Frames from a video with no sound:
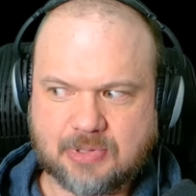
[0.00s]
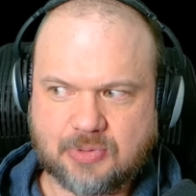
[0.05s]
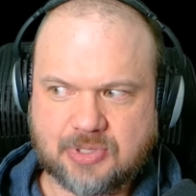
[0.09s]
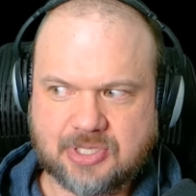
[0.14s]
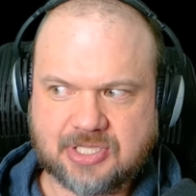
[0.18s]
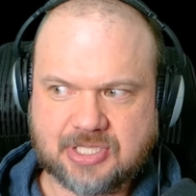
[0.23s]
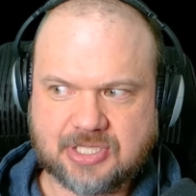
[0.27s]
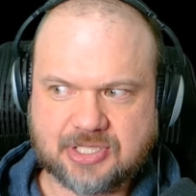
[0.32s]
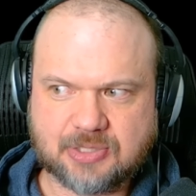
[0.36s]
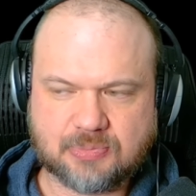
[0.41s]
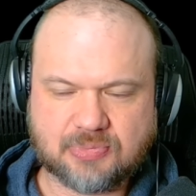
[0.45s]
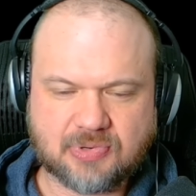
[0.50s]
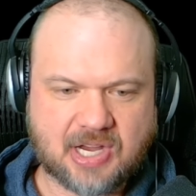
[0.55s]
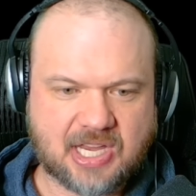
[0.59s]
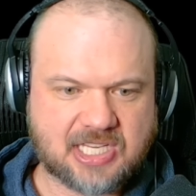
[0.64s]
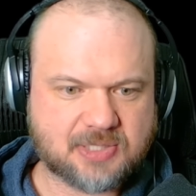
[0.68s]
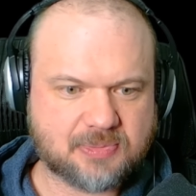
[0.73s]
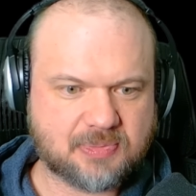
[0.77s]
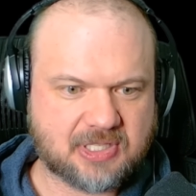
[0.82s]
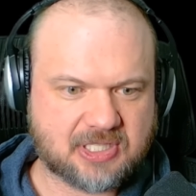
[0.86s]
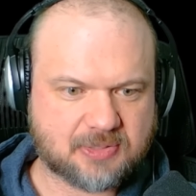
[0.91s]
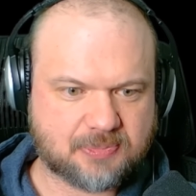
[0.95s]
The reason it
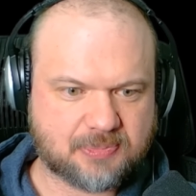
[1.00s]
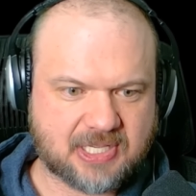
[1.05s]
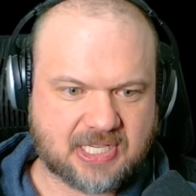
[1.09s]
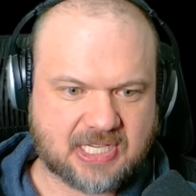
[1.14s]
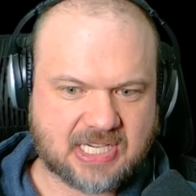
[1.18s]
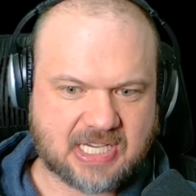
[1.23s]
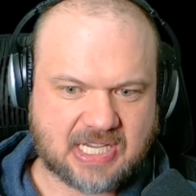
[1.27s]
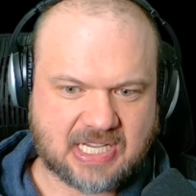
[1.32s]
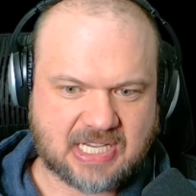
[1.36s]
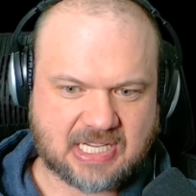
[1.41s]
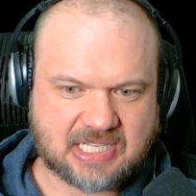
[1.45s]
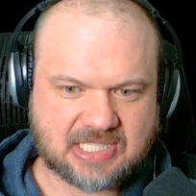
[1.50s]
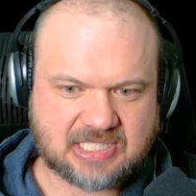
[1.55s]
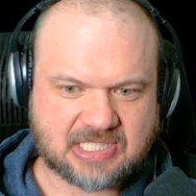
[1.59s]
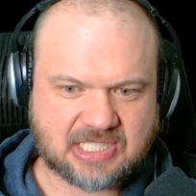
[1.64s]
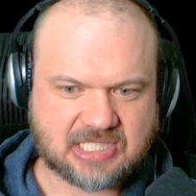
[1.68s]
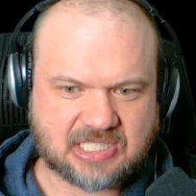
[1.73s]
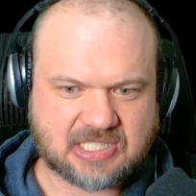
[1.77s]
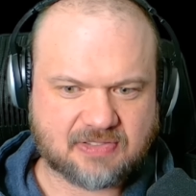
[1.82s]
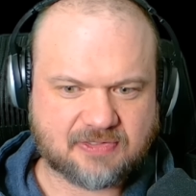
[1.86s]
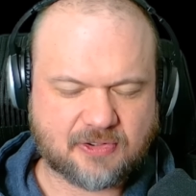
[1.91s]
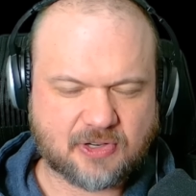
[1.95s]
surprised me is because
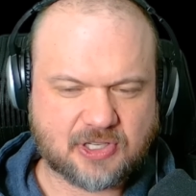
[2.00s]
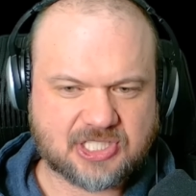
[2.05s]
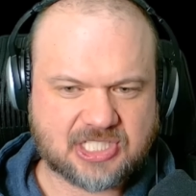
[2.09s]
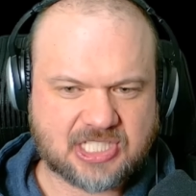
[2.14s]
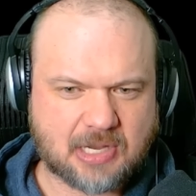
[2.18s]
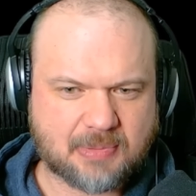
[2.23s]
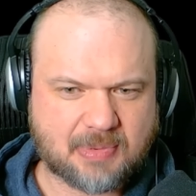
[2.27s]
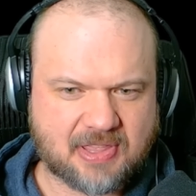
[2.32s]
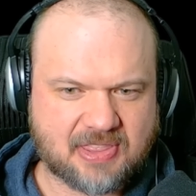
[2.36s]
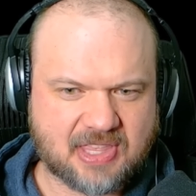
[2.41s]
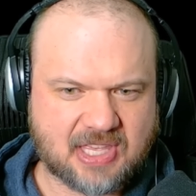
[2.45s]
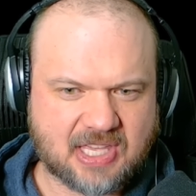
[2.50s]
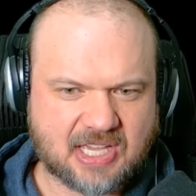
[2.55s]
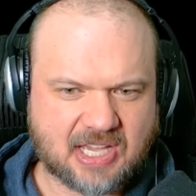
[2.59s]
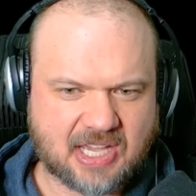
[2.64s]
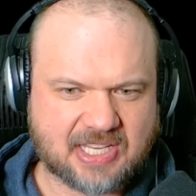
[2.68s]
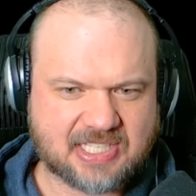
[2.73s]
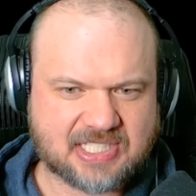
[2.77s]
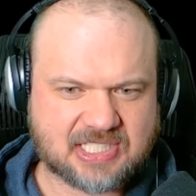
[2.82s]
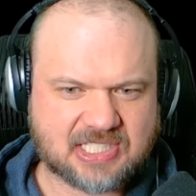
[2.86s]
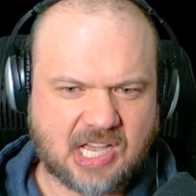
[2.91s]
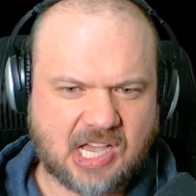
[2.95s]
this is the first time I think
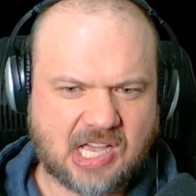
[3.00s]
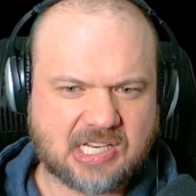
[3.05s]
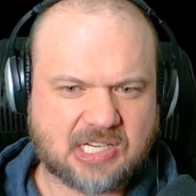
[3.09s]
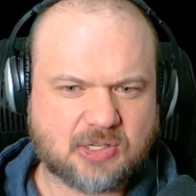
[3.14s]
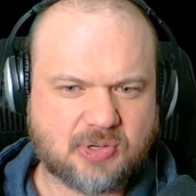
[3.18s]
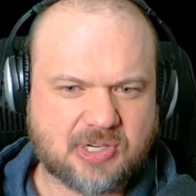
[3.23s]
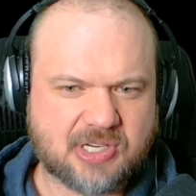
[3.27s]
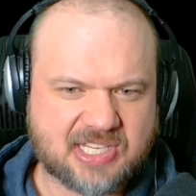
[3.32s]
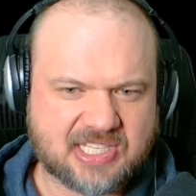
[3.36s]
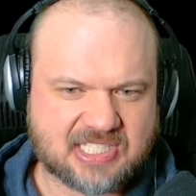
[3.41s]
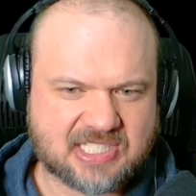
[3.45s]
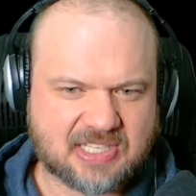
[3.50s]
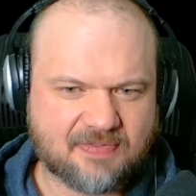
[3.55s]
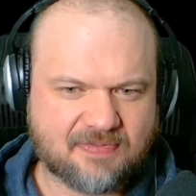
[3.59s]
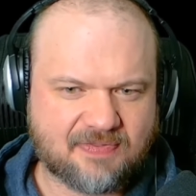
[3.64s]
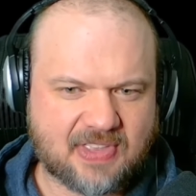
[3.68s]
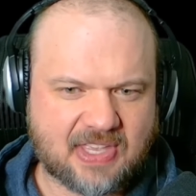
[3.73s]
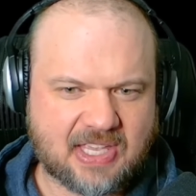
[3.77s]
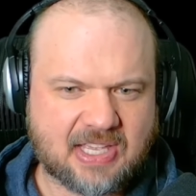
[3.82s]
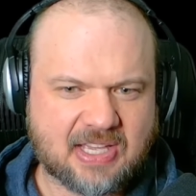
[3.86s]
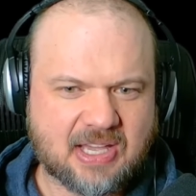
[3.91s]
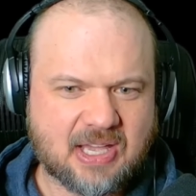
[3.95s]
I saw it creating
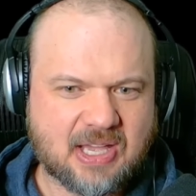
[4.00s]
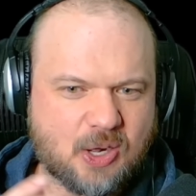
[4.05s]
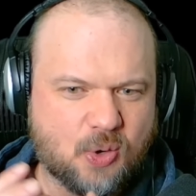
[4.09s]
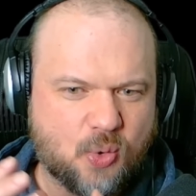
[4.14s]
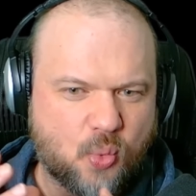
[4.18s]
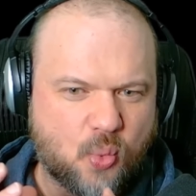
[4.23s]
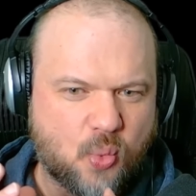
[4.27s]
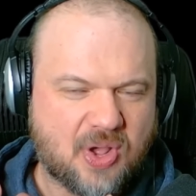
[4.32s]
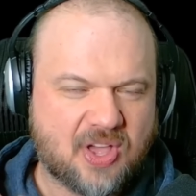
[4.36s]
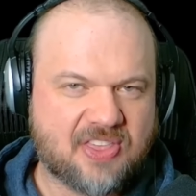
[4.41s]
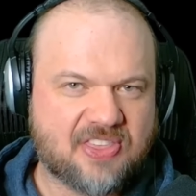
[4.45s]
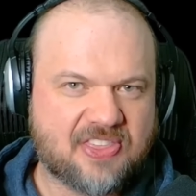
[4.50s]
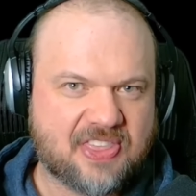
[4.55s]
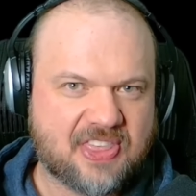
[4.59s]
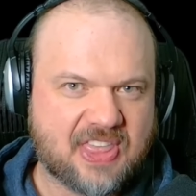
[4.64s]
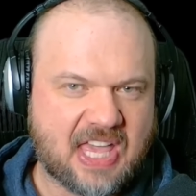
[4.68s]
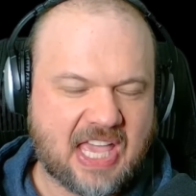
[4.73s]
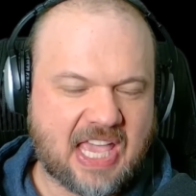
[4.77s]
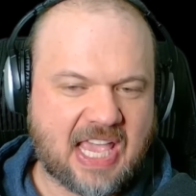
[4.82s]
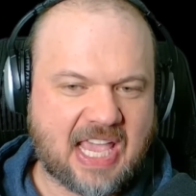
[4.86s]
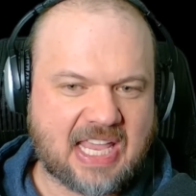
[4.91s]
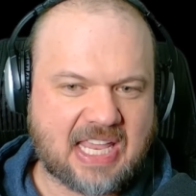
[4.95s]
something with
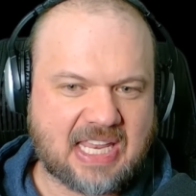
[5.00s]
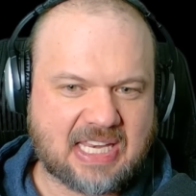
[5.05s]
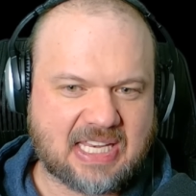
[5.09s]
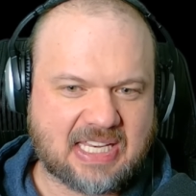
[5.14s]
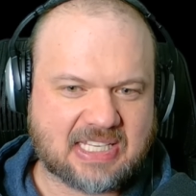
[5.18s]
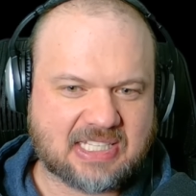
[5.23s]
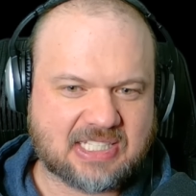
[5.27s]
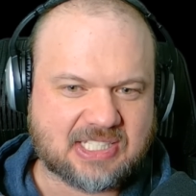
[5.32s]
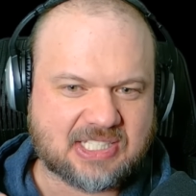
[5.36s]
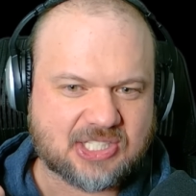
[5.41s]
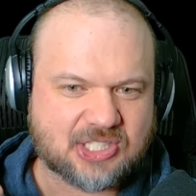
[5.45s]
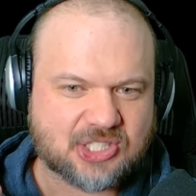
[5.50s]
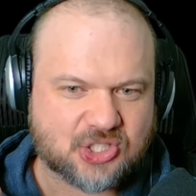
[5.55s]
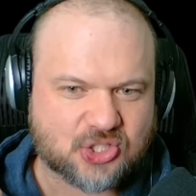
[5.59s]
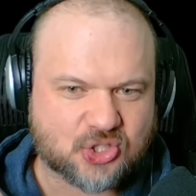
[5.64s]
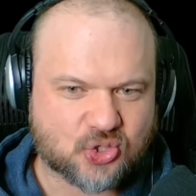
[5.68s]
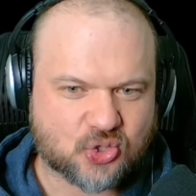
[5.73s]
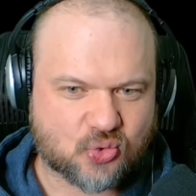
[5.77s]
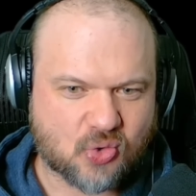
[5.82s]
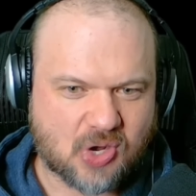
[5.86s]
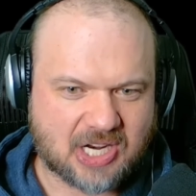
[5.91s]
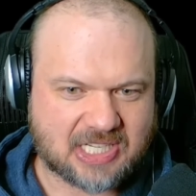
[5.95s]
a
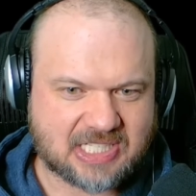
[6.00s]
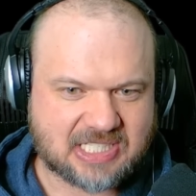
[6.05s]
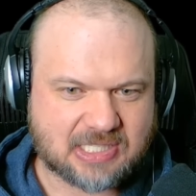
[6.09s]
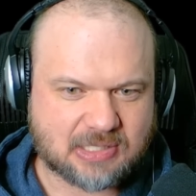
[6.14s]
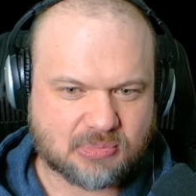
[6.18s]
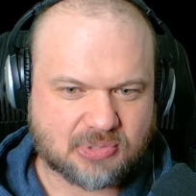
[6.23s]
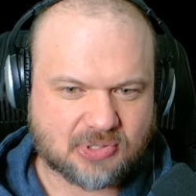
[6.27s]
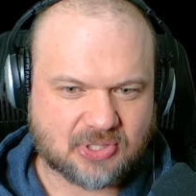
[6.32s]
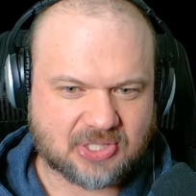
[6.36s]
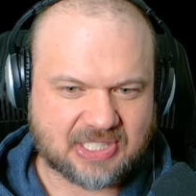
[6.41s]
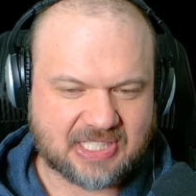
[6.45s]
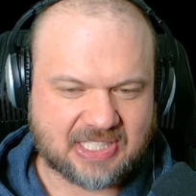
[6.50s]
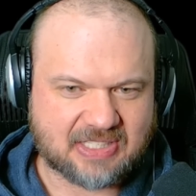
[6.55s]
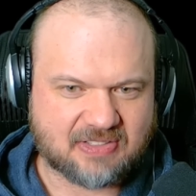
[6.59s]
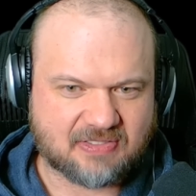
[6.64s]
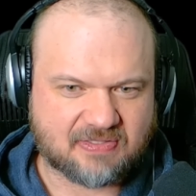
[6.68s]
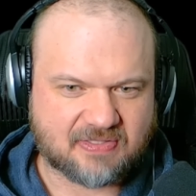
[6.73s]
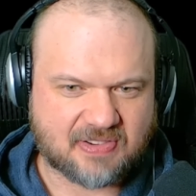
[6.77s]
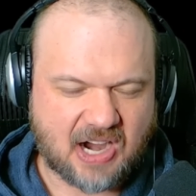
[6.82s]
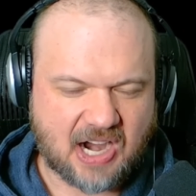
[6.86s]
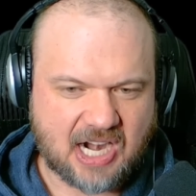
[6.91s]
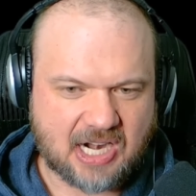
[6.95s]
destructible
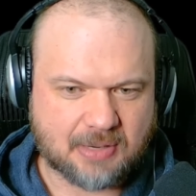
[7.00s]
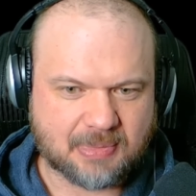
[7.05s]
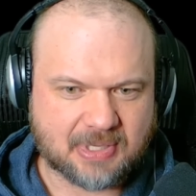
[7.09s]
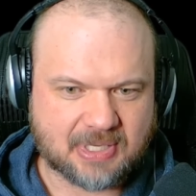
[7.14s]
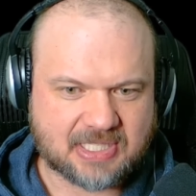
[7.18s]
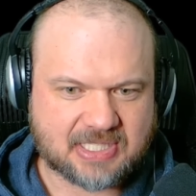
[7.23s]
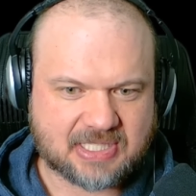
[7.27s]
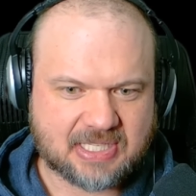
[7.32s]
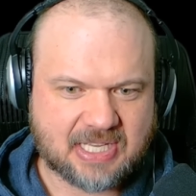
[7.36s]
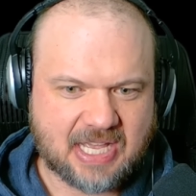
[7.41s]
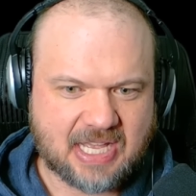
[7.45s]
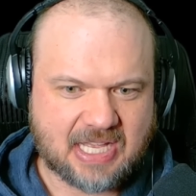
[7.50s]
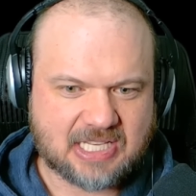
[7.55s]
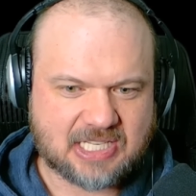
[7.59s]
environment.